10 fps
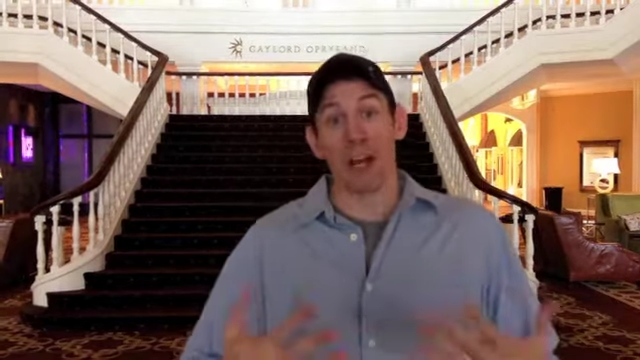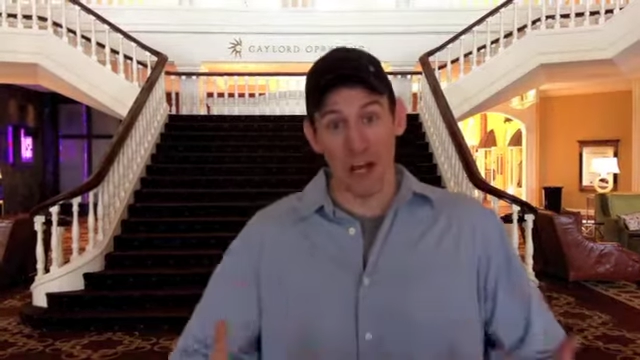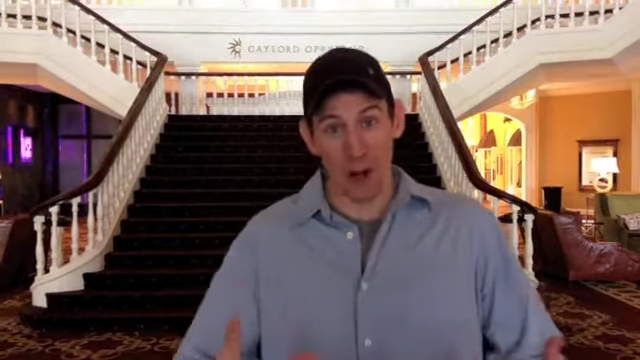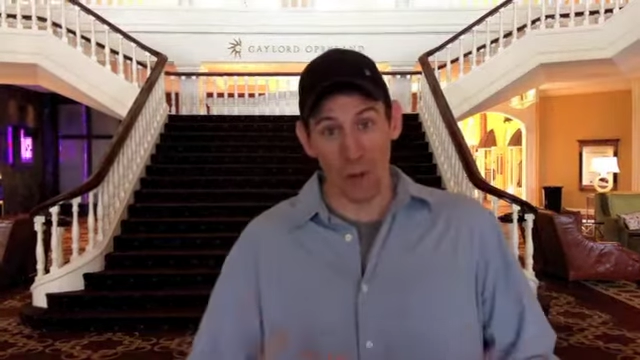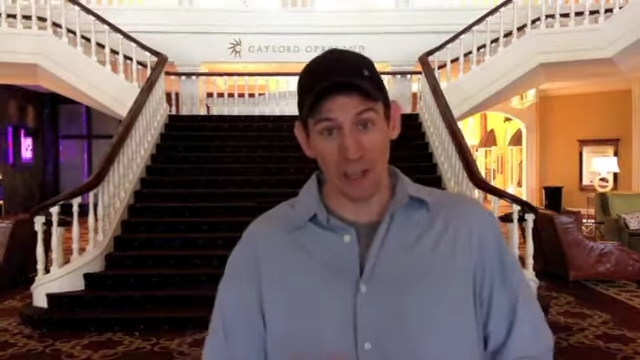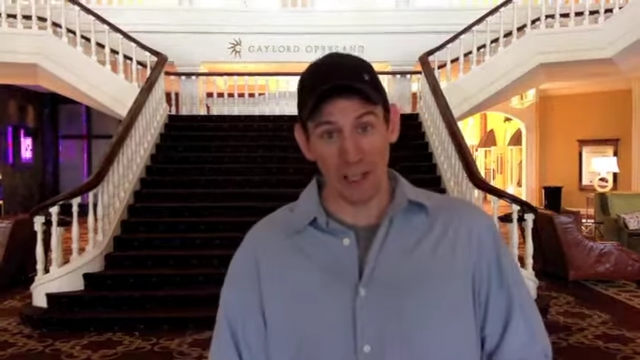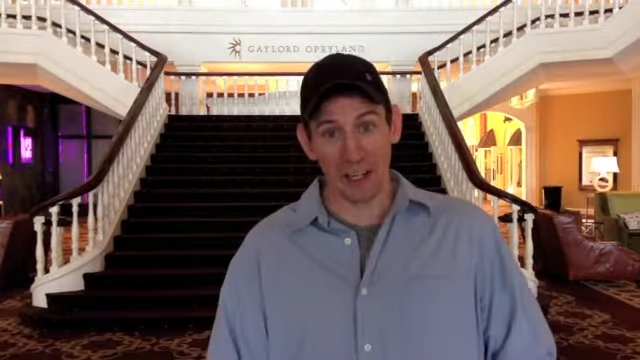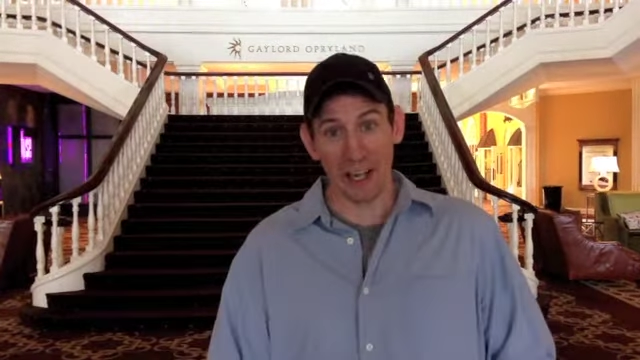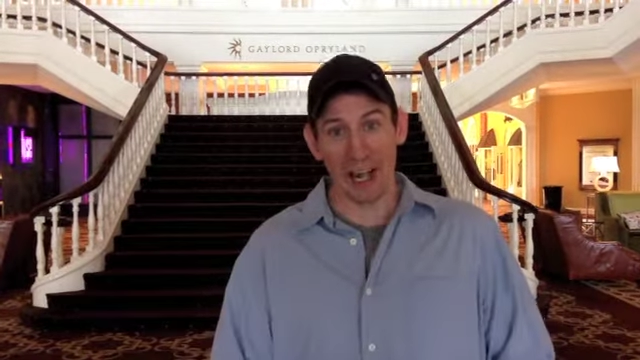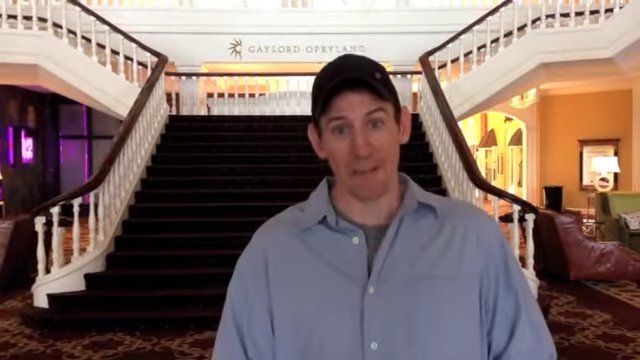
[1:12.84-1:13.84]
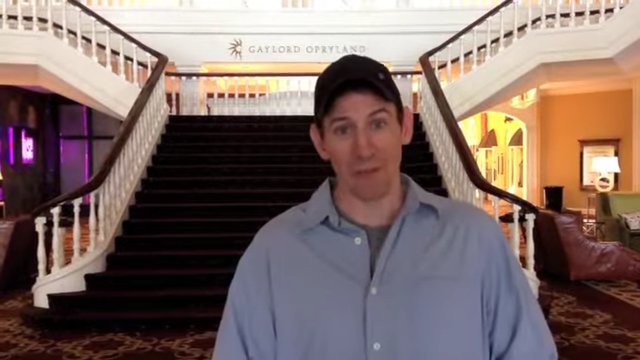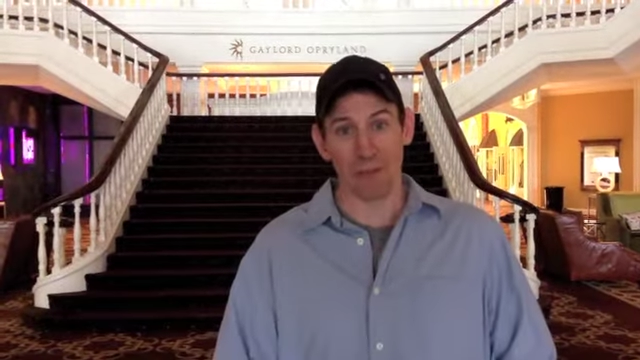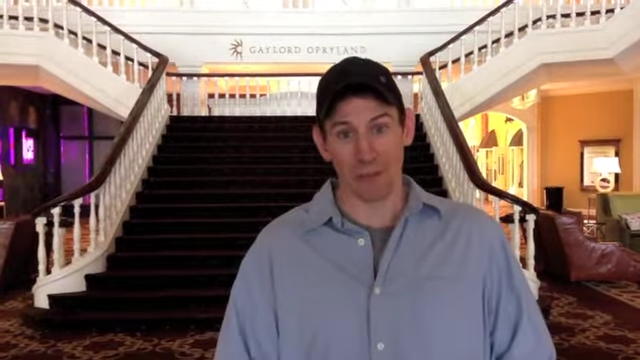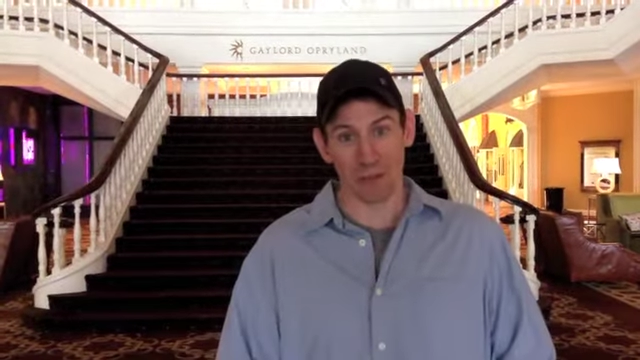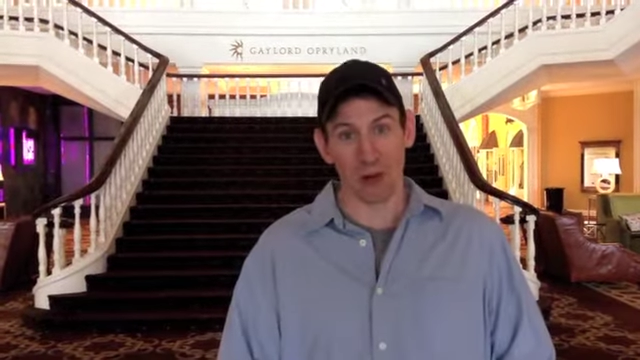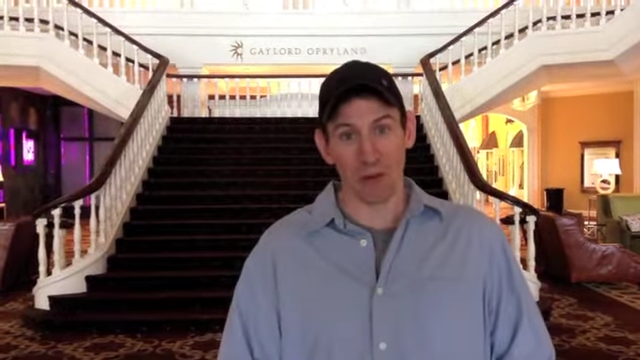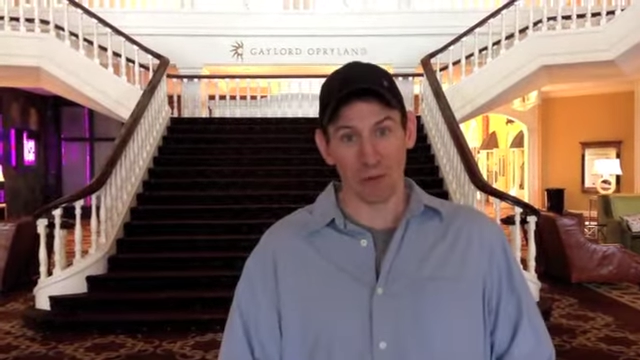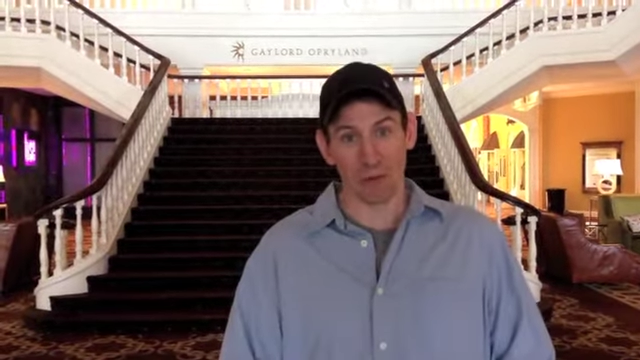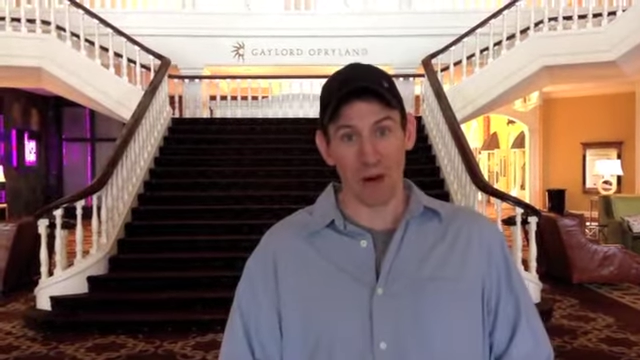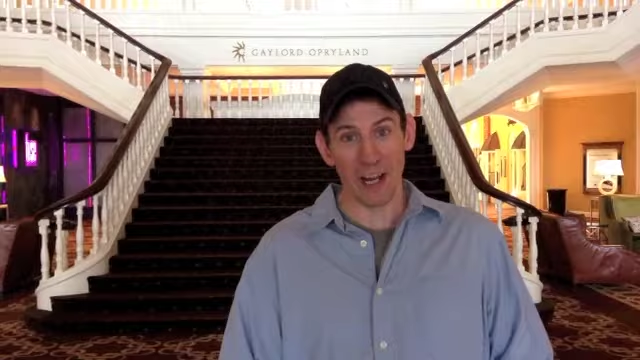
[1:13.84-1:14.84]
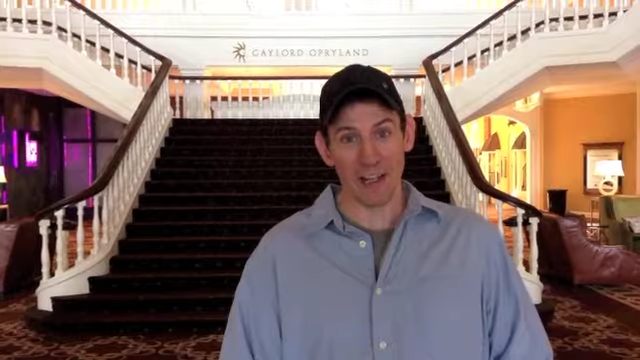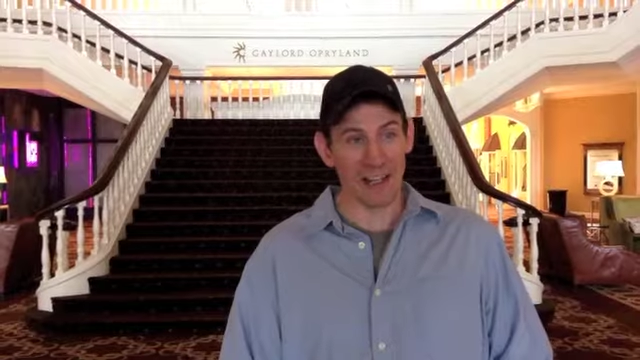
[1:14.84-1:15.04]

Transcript: knowing and have the privilege of calling a friend.